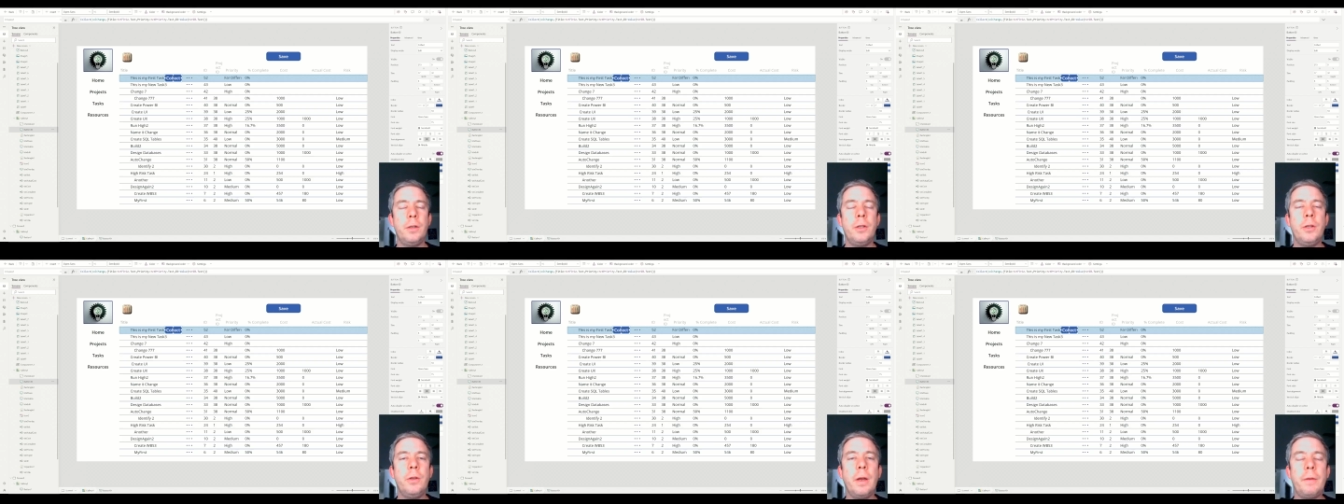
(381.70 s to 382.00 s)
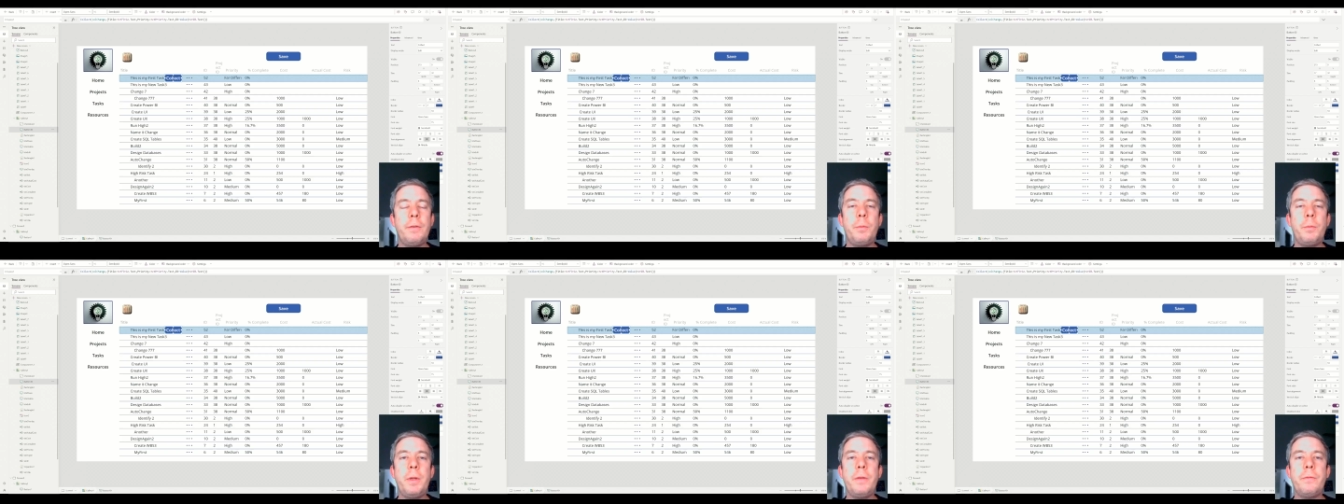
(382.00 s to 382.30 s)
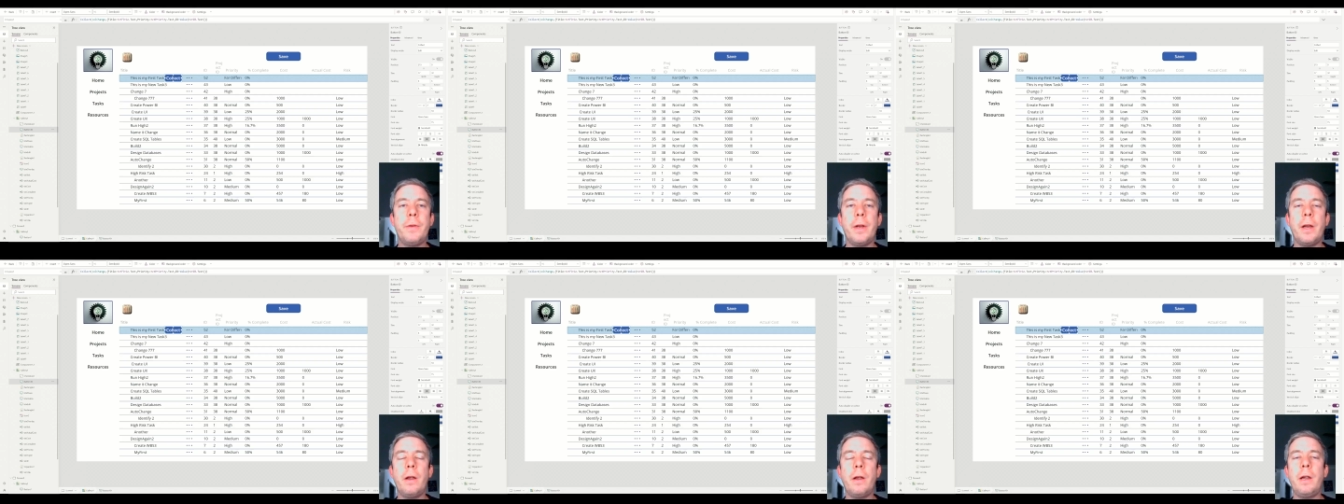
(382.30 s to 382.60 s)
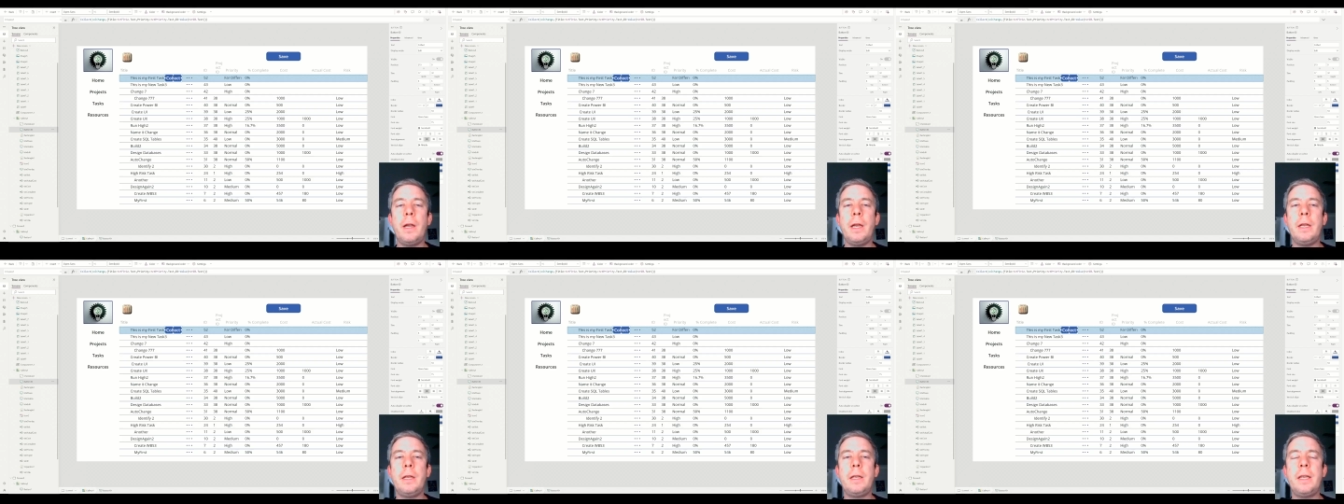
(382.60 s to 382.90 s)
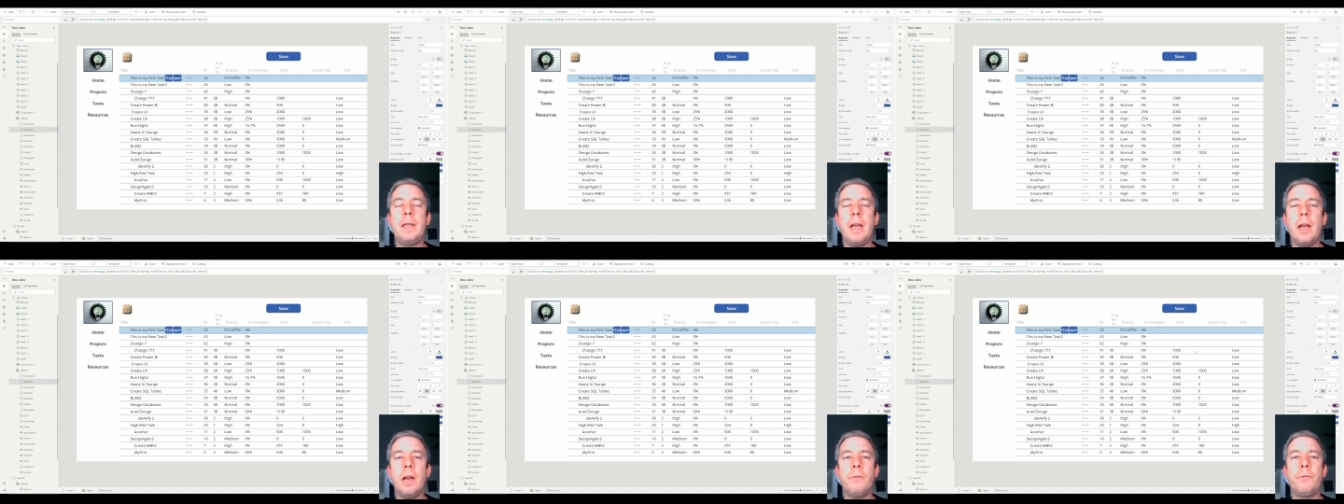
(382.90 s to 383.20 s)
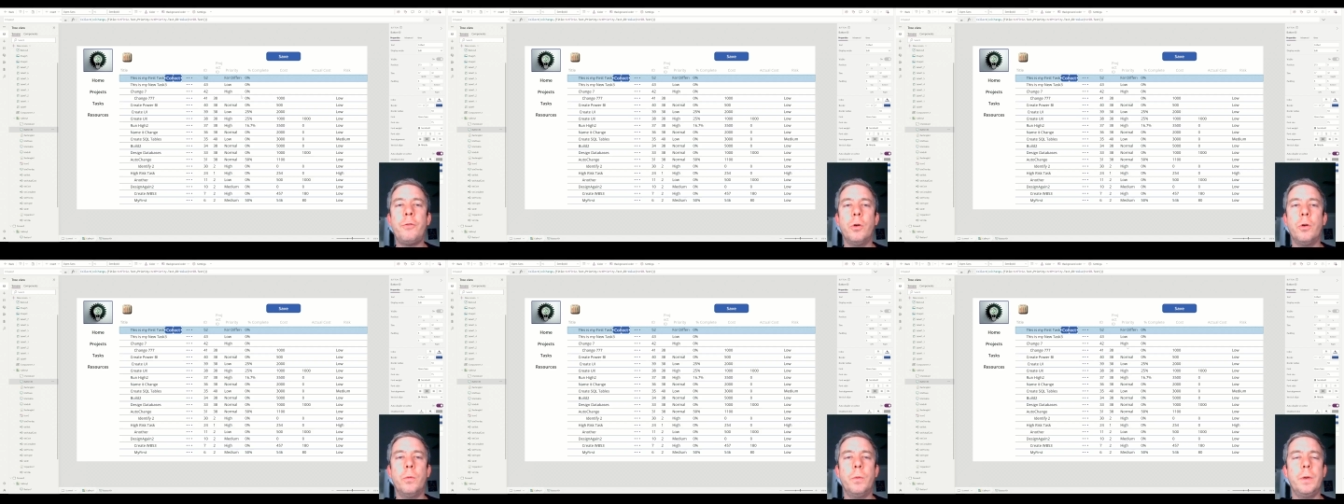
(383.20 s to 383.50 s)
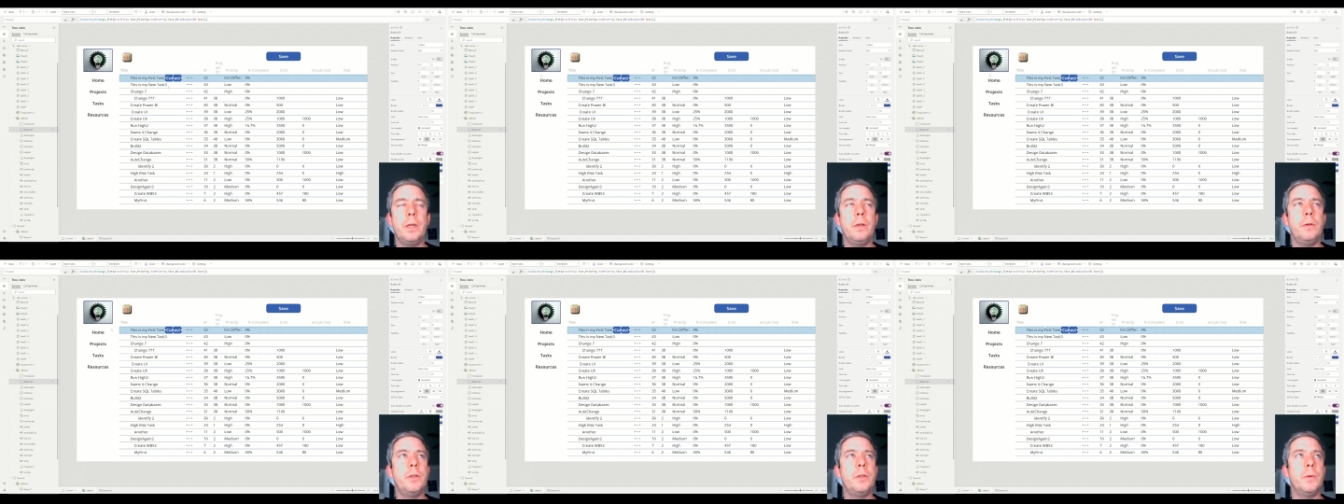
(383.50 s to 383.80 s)
You have to be very careful when
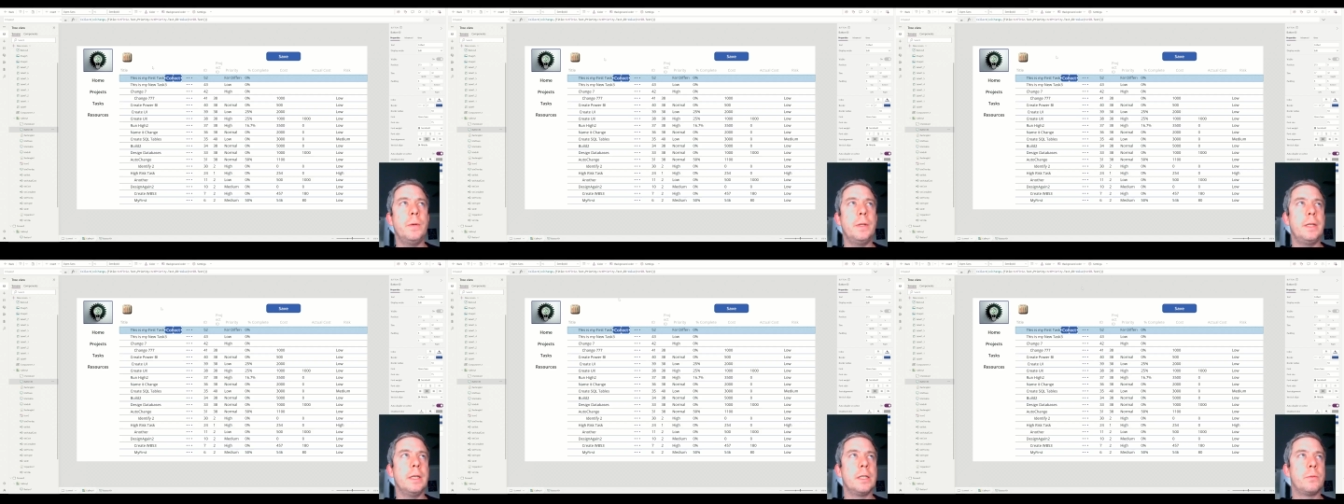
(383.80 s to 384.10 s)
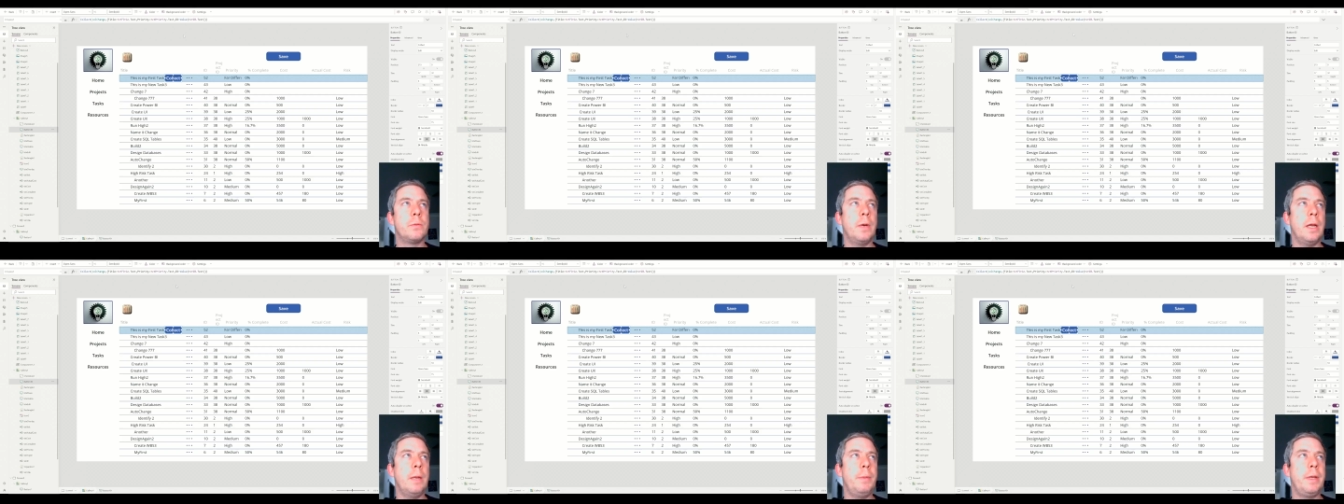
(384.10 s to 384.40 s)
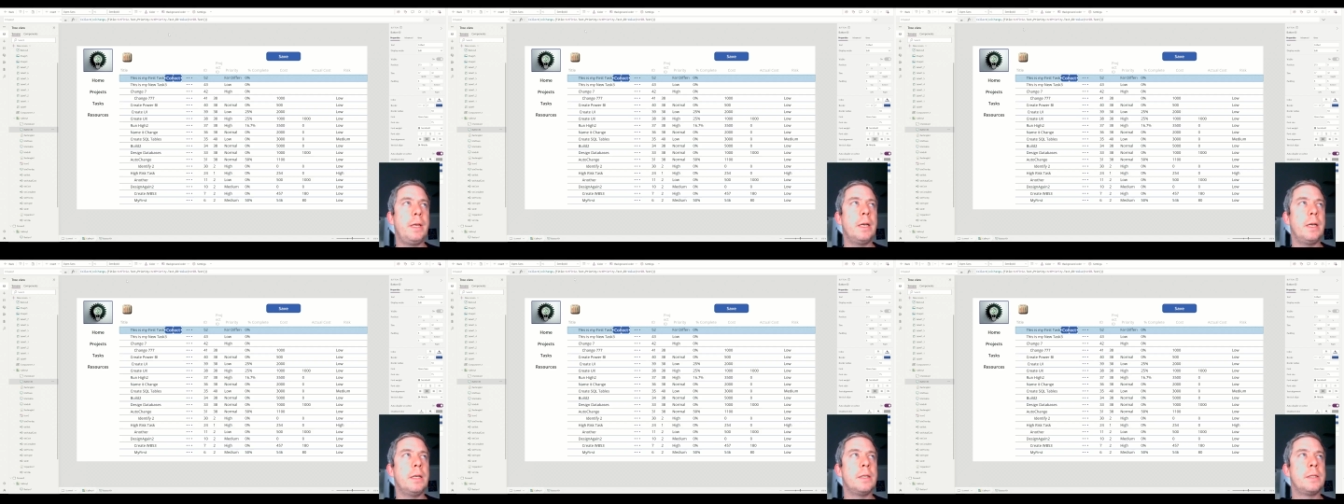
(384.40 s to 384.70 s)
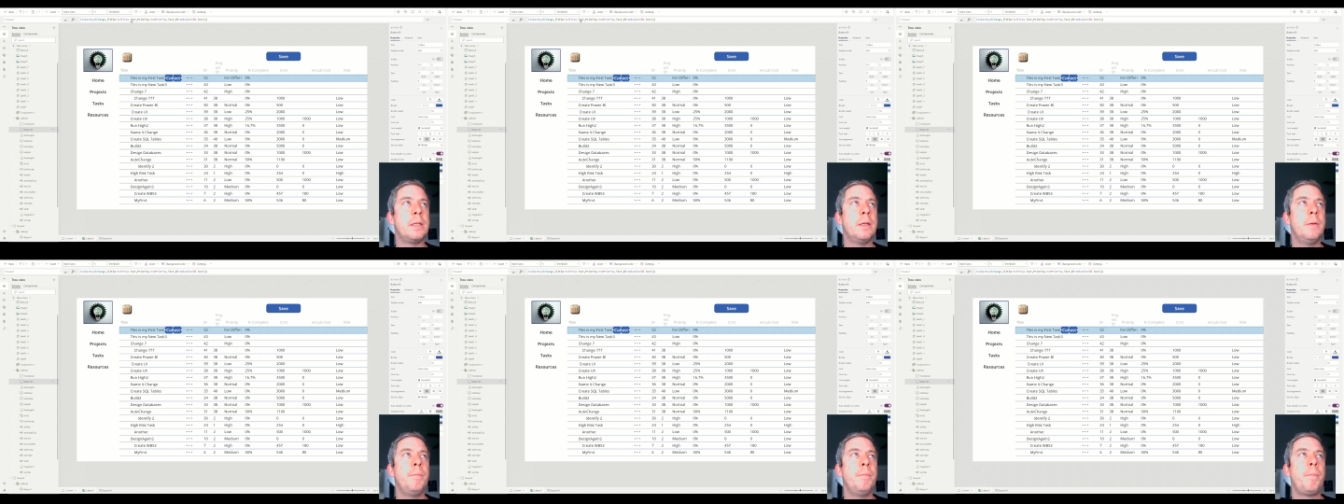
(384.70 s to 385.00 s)
you do it this way because